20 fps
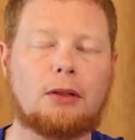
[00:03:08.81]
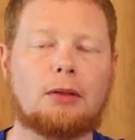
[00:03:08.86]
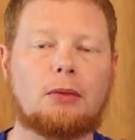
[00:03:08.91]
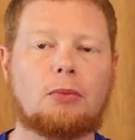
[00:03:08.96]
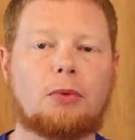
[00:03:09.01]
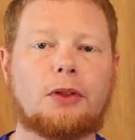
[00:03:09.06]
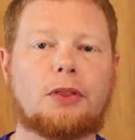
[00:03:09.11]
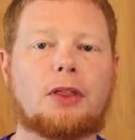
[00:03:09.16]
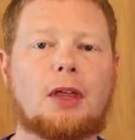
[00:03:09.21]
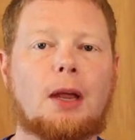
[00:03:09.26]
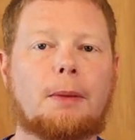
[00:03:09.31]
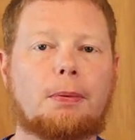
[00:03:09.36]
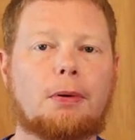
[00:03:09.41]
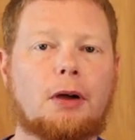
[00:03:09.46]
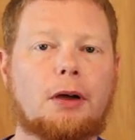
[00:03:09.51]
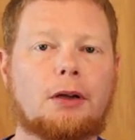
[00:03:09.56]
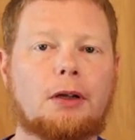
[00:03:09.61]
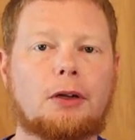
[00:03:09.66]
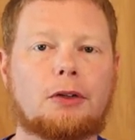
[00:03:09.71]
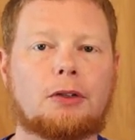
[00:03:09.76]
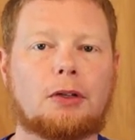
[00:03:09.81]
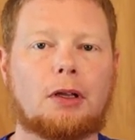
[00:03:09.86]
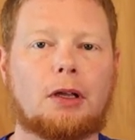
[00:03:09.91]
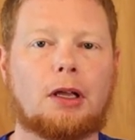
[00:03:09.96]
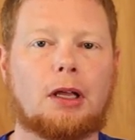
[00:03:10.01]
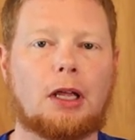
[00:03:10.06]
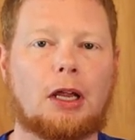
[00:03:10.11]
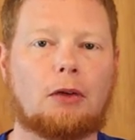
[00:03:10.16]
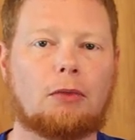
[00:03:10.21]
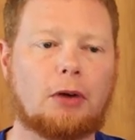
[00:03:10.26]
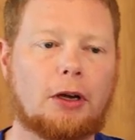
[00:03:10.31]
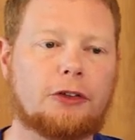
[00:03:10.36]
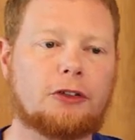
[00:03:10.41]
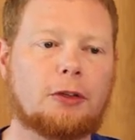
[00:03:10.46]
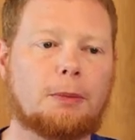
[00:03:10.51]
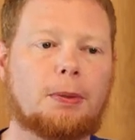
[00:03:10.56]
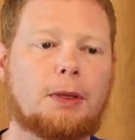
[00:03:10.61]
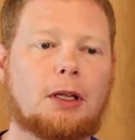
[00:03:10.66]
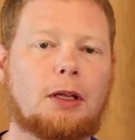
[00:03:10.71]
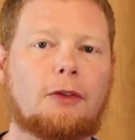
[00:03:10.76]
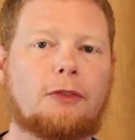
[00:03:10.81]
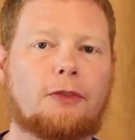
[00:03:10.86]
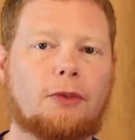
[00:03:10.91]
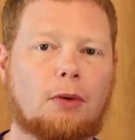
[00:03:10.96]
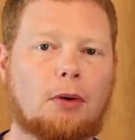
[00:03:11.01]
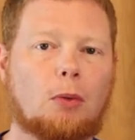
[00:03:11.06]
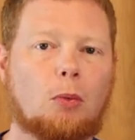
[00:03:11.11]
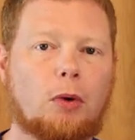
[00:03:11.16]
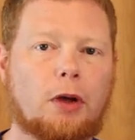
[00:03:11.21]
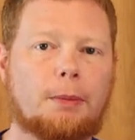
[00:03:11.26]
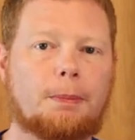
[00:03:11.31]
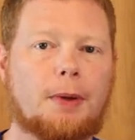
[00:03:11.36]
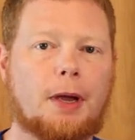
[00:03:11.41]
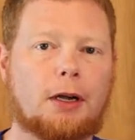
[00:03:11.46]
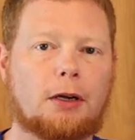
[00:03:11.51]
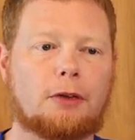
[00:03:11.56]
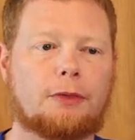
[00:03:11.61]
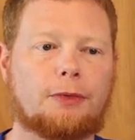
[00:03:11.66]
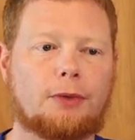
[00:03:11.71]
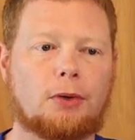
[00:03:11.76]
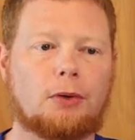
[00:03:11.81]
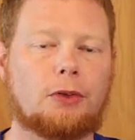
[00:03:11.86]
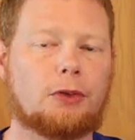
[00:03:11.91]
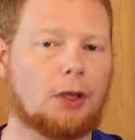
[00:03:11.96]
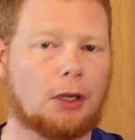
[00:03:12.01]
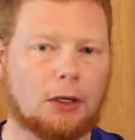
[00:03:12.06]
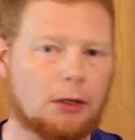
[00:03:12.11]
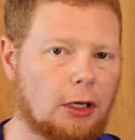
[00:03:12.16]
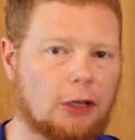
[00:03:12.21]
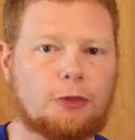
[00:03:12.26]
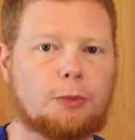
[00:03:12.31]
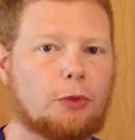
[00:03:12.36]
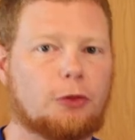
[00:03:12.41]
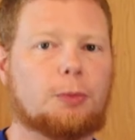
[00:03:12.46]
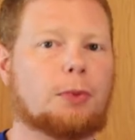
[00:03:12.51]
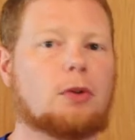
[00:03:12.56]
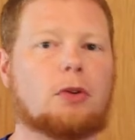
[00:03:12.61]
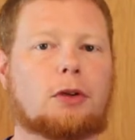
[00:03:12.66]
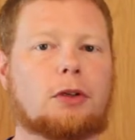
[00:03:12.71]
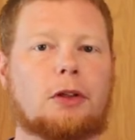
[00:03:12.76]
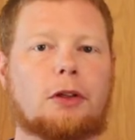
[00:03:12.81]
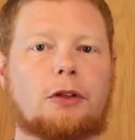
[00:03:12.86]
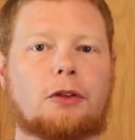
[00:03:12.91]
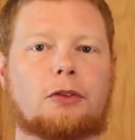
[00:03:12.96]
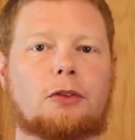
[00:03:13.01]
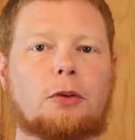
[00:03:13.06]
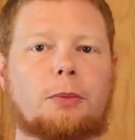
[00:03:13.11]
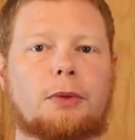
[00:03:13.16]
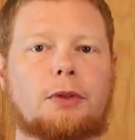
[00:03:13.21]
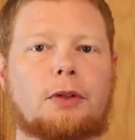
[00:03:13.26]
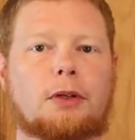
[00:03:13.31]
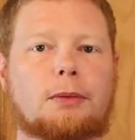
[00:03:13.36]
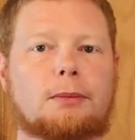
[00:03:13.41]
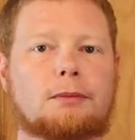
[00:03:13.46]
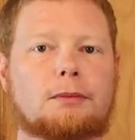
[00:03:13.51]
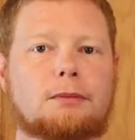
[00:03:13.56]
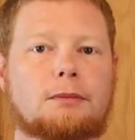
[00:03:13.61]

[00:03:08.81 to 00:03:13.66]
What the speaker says: with that product a recipe for wet battered foods that you're not supposed to be cooking in this stupid thing.